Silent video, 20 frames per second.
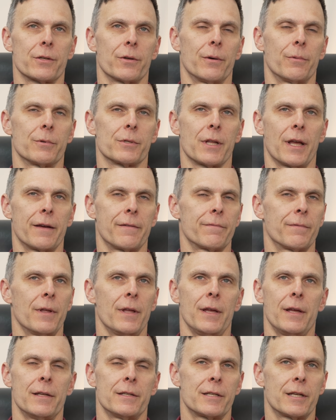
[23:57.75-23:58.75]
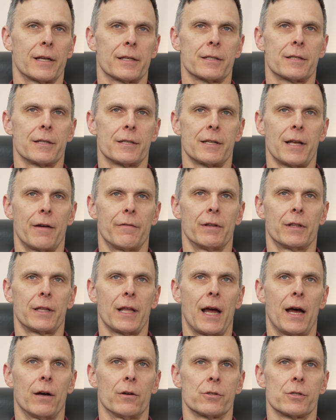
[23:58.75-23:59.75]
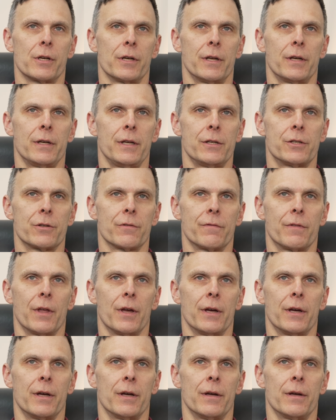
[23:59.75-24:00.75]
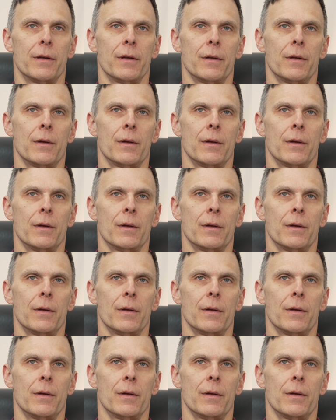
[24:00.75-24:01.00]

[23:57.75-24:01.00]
So it was like 6,000 to 7,000 in each of the